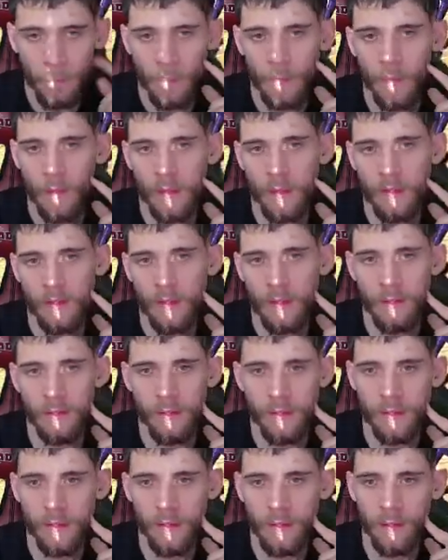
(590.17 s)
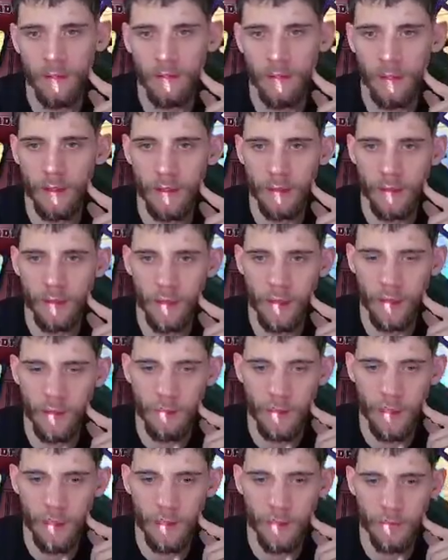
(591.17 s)
Let's see if a Siegfried can take him
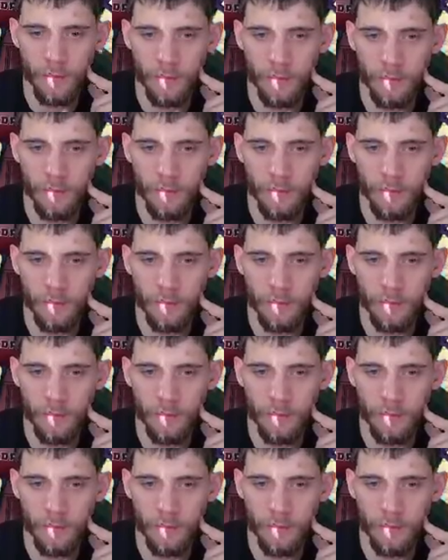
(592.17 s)
down.